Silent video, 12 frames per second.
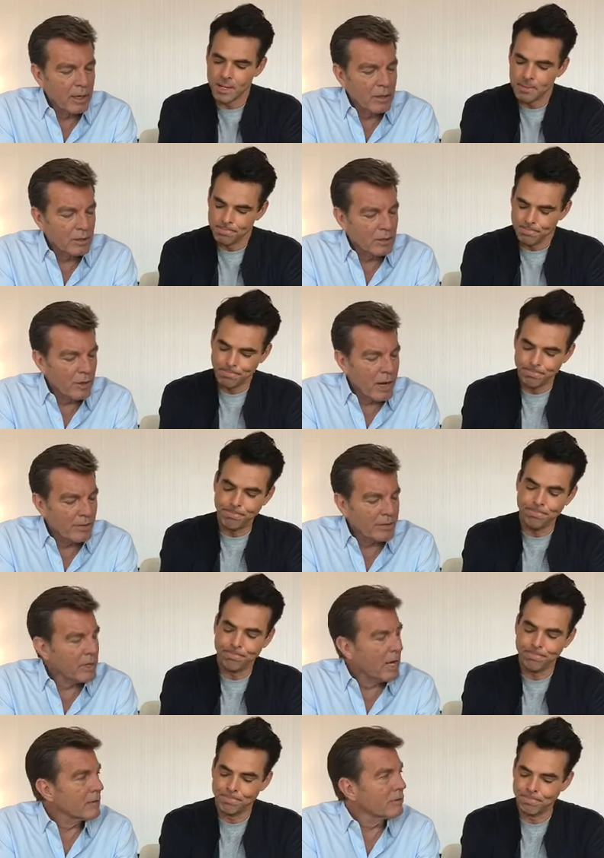Speaker 1: Do you have a
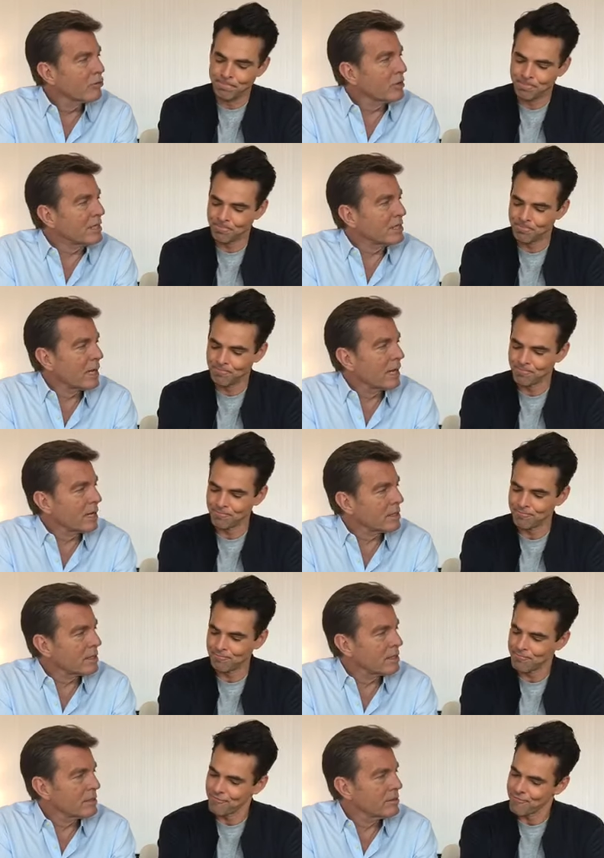lot of
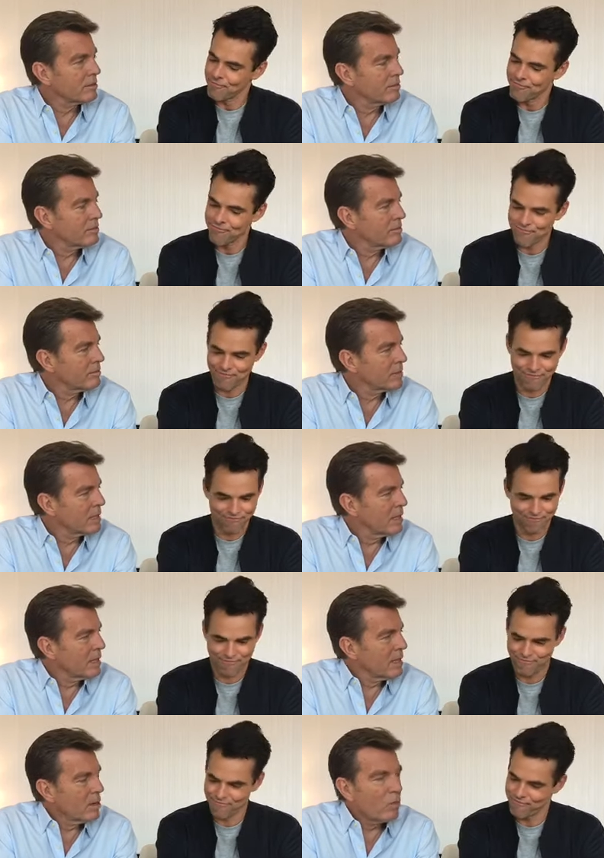retakes?
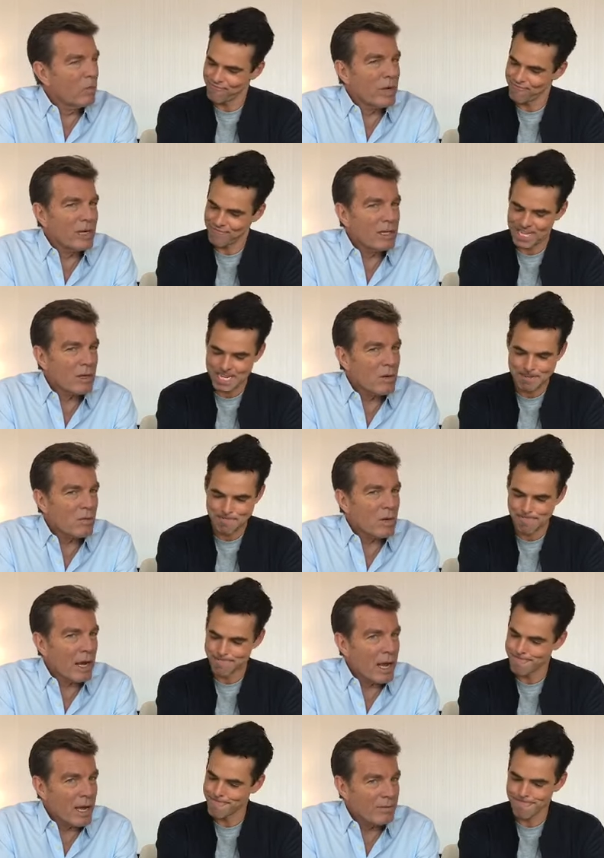We don't
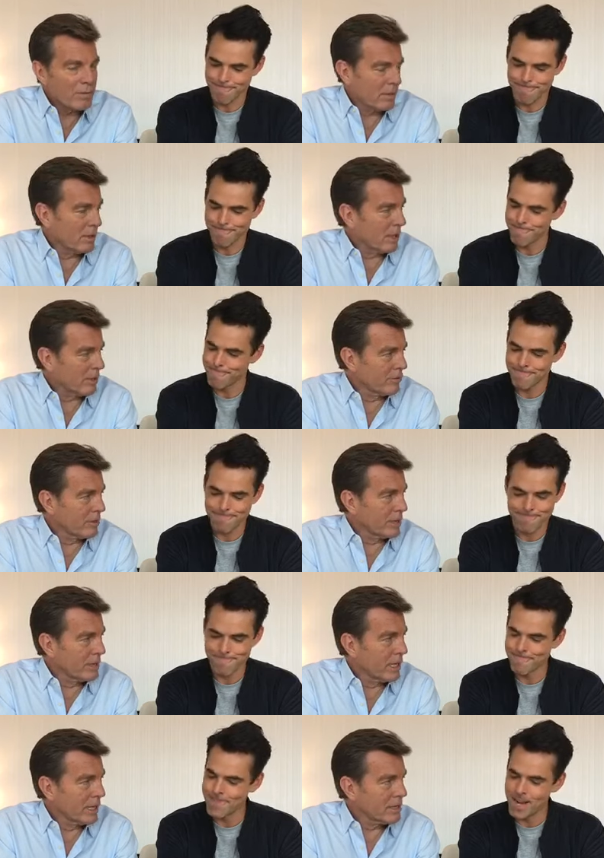have a lot of
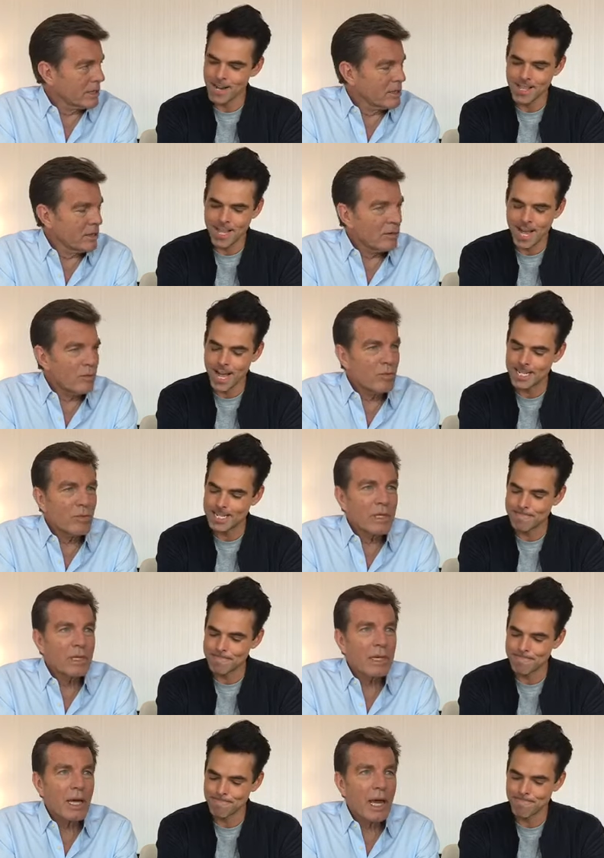retakes. Not a lot. No,
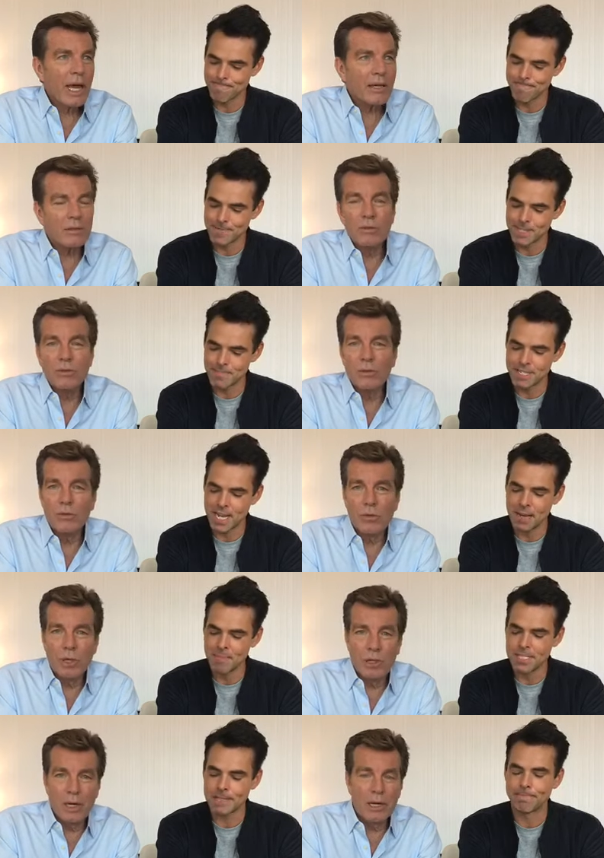we can't
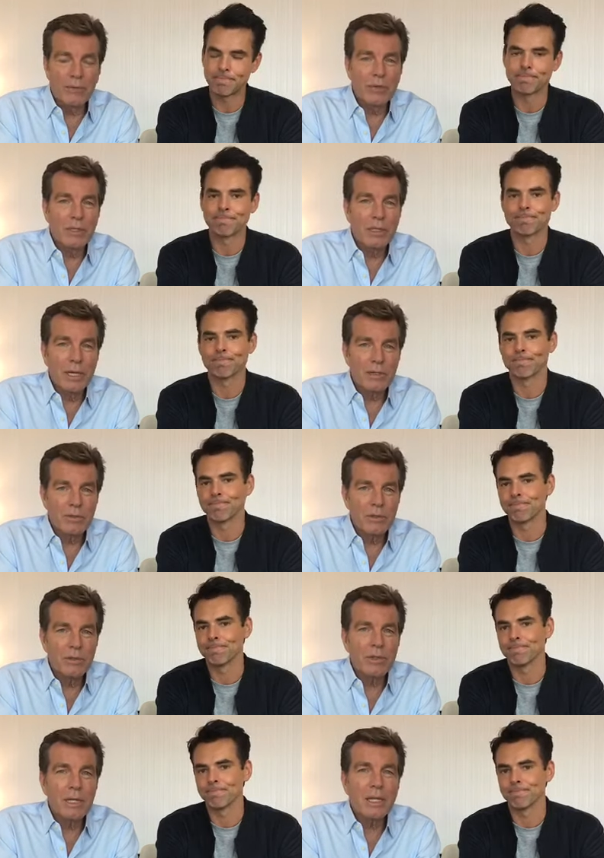Sometimes. do a lot of retakes. We're
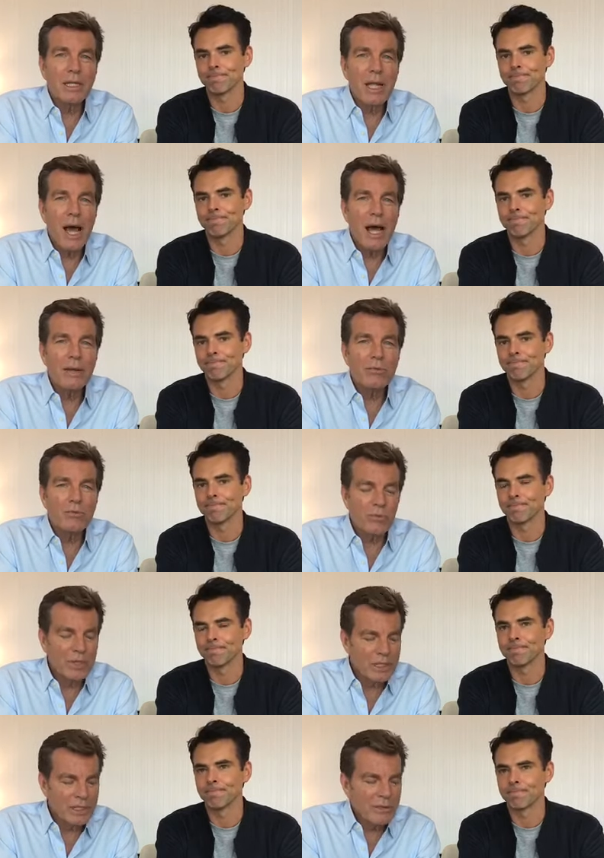doing a lot
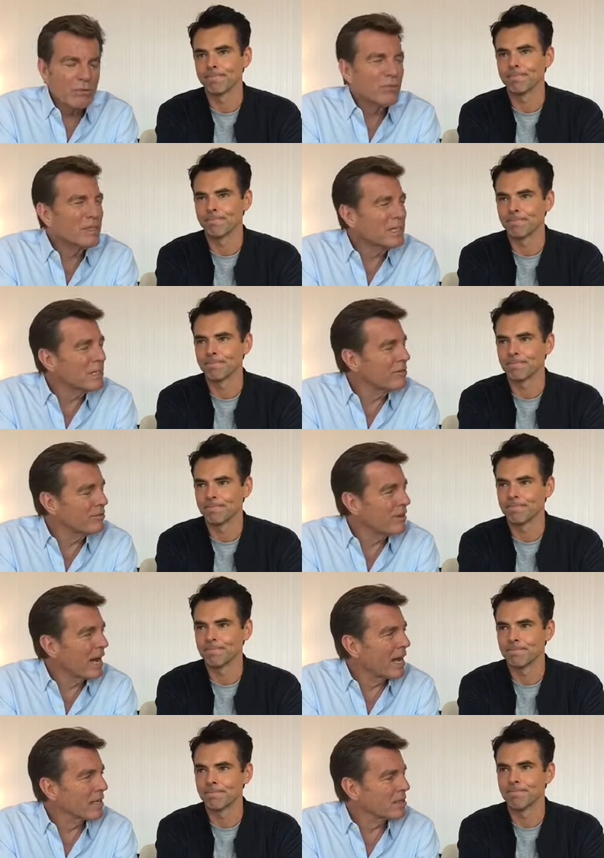really, really
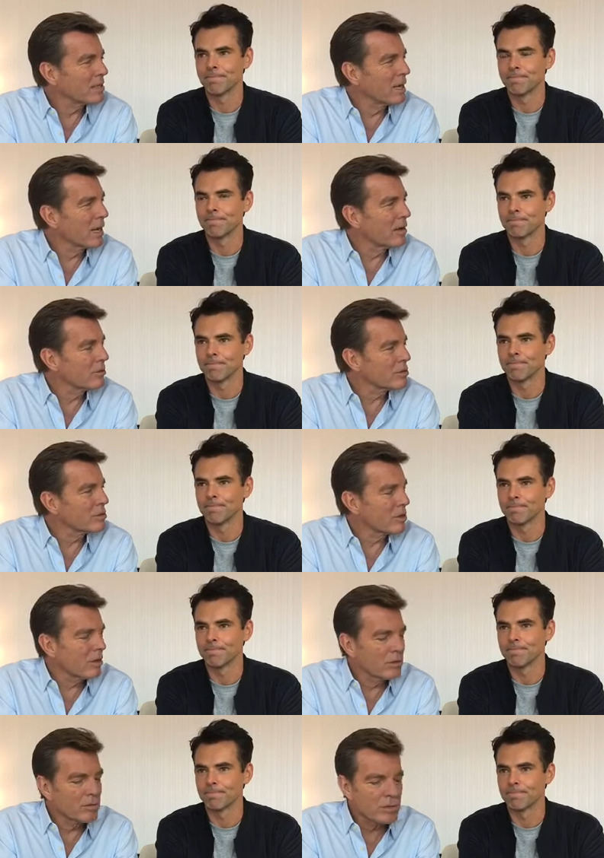fast now.
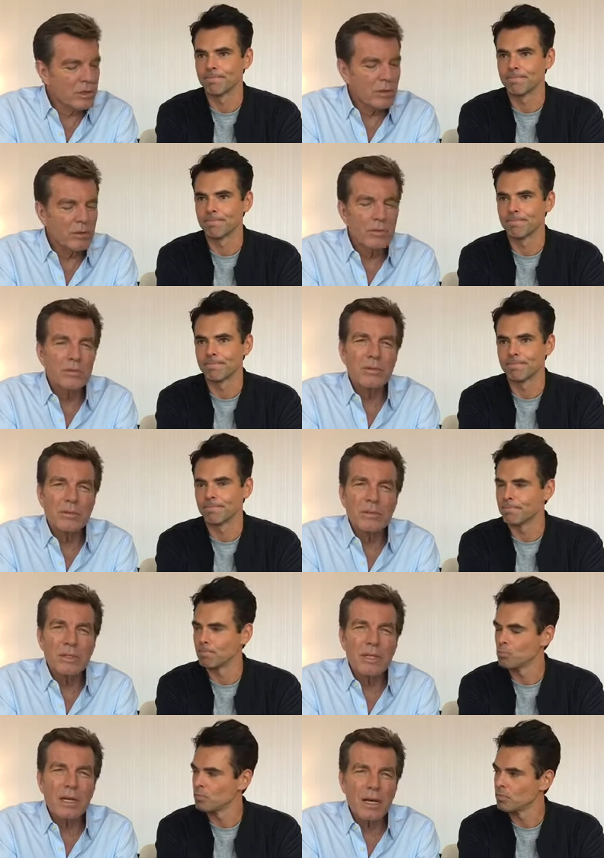So, so
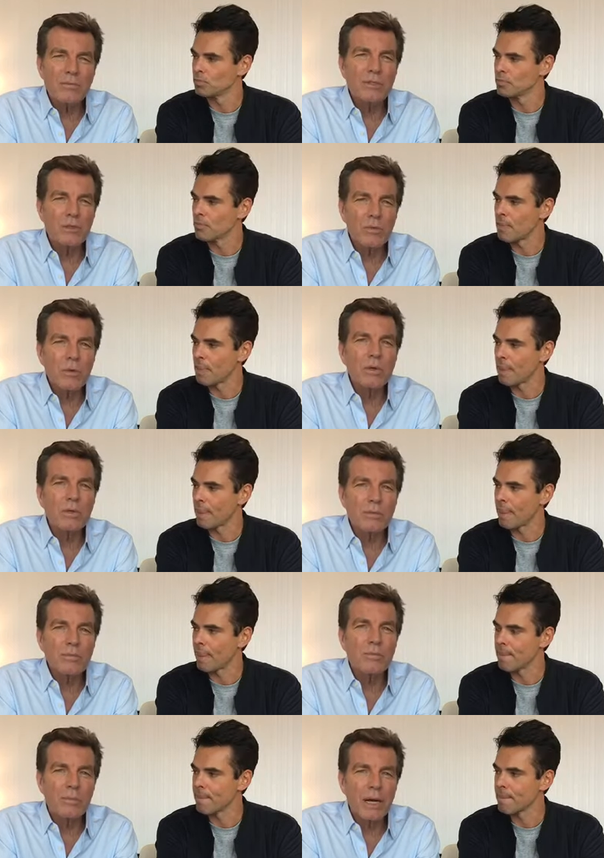you come to
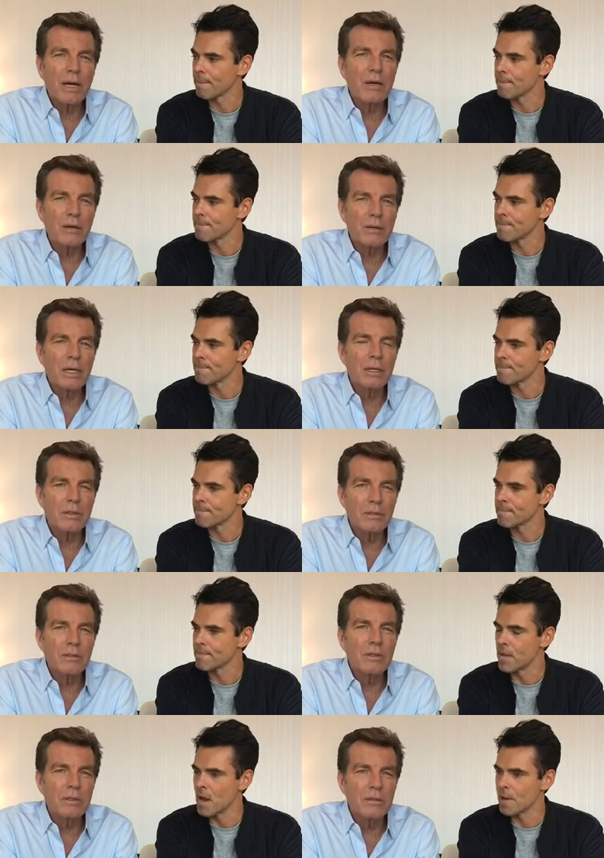work prepared
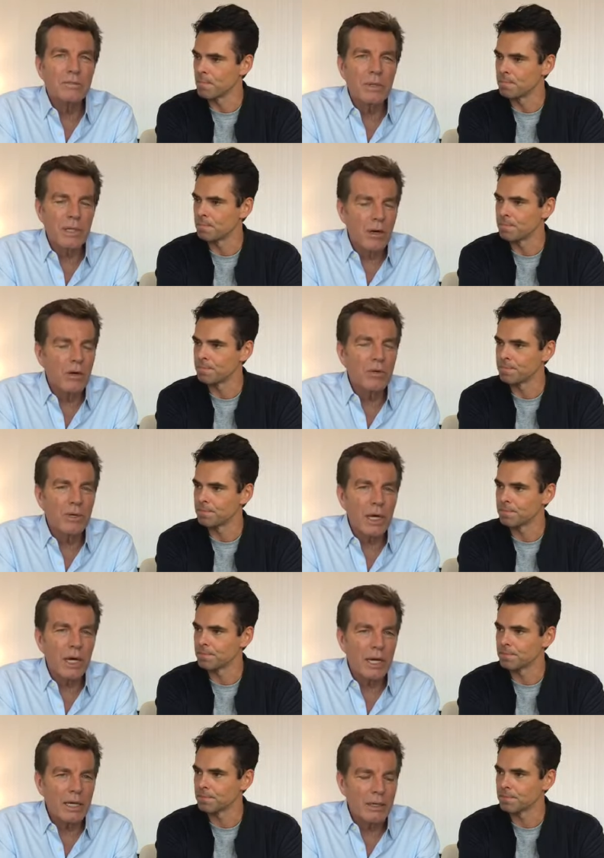and you'll be
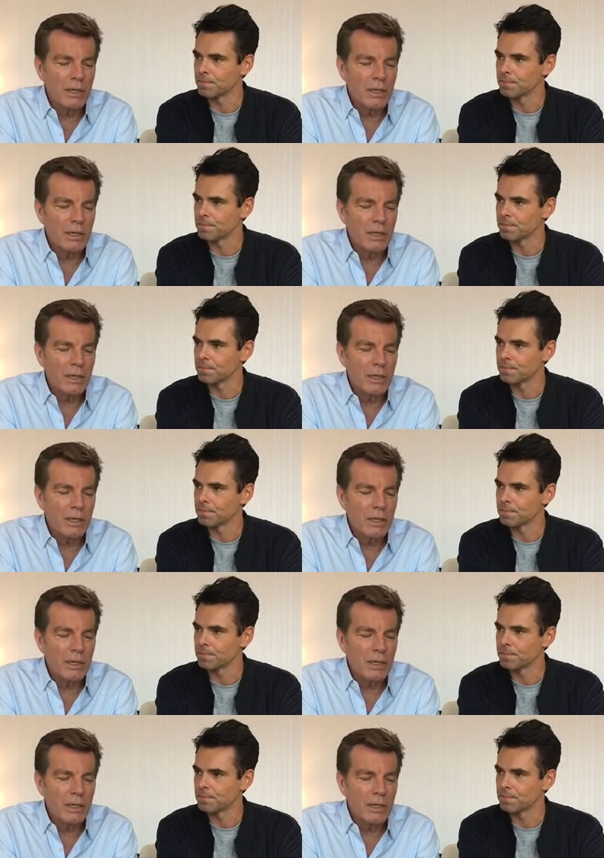okay.